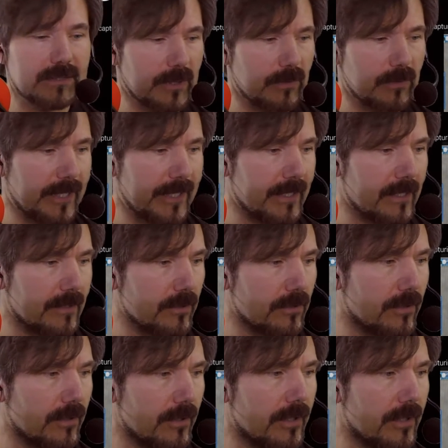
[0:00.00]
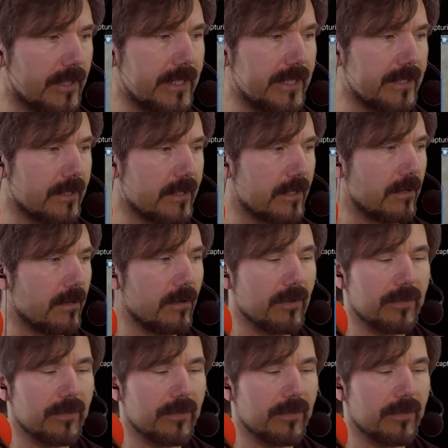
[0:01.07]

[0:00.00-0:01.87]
We ran a little long in our All